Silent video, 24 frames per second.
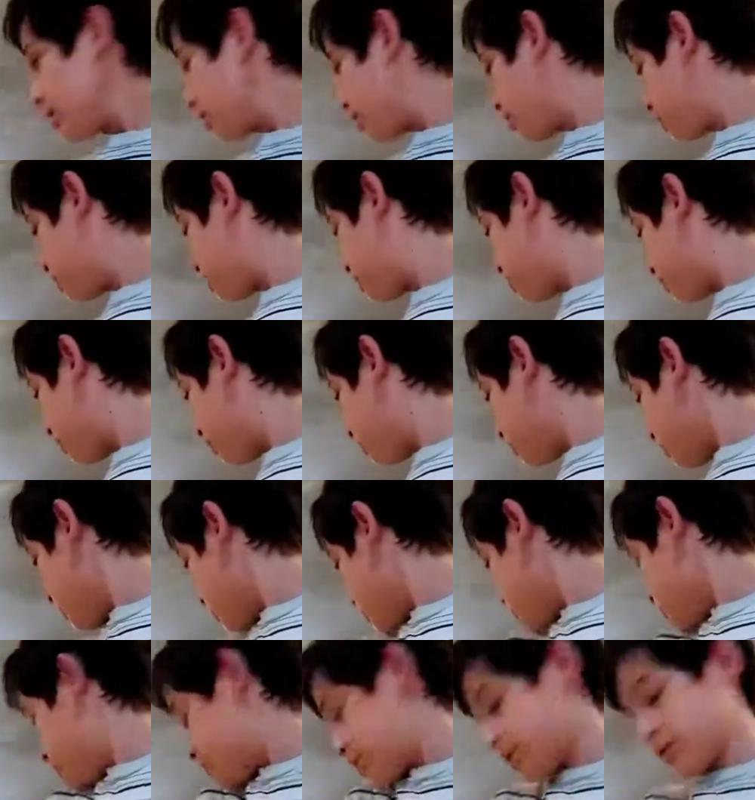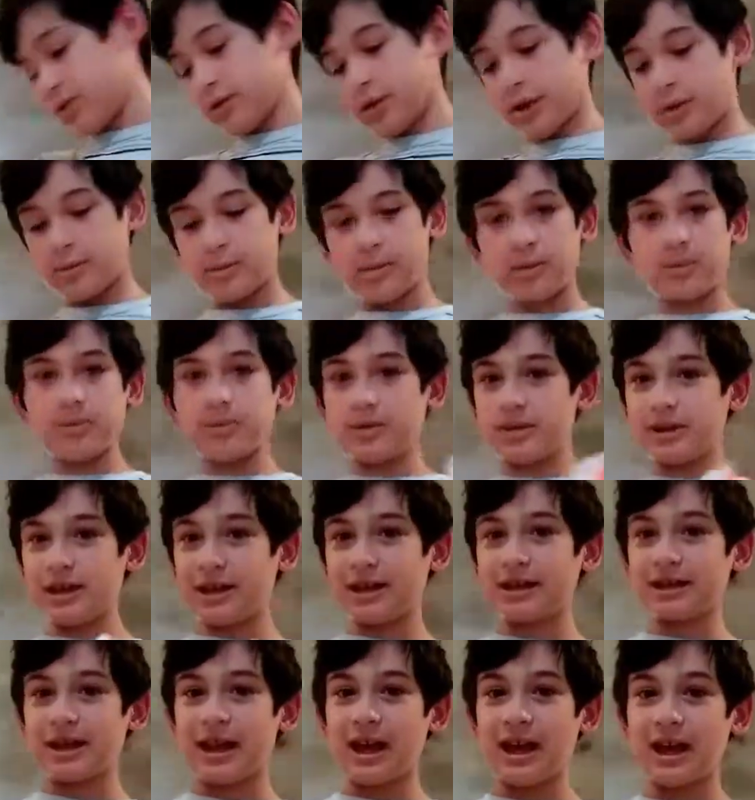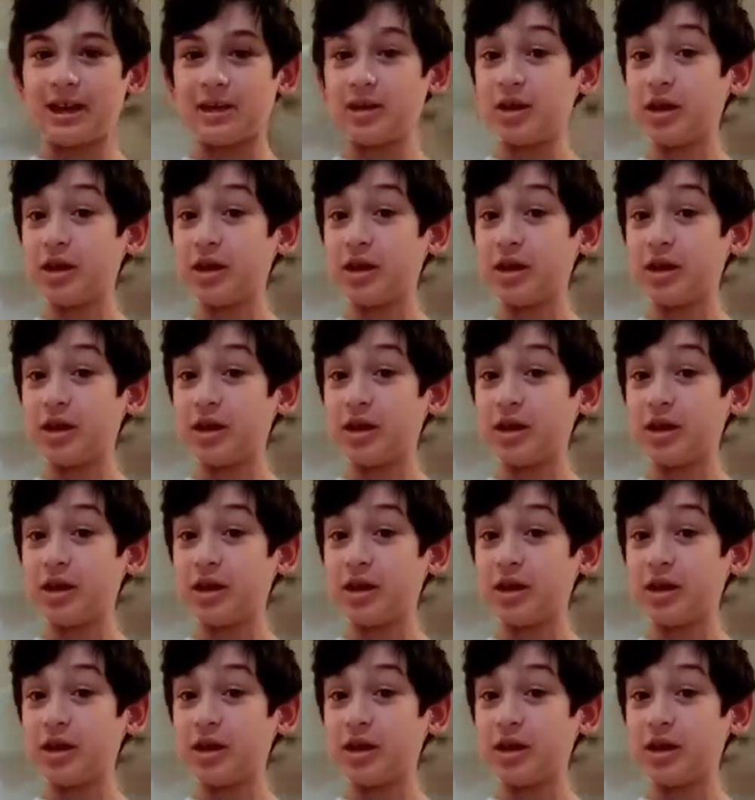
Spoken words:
could probably shoot. I'm gonna put it like that.